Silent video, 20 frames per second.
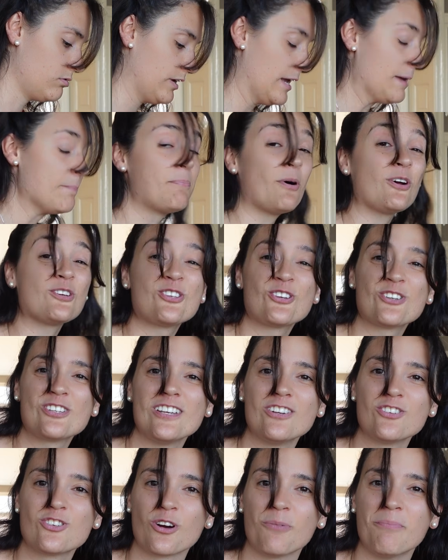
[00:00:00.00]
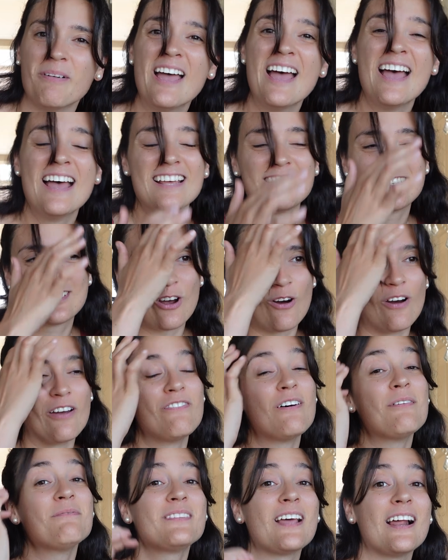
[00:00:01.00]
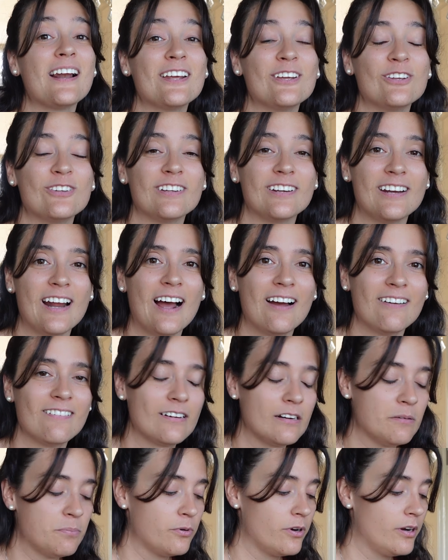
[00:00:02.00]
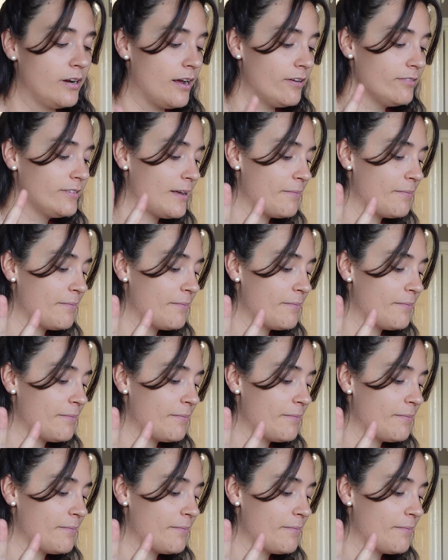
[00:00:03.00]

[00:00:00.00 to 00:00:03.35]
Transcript: Imposter syndrome. So if I'm telling you that I'm gonna put it out,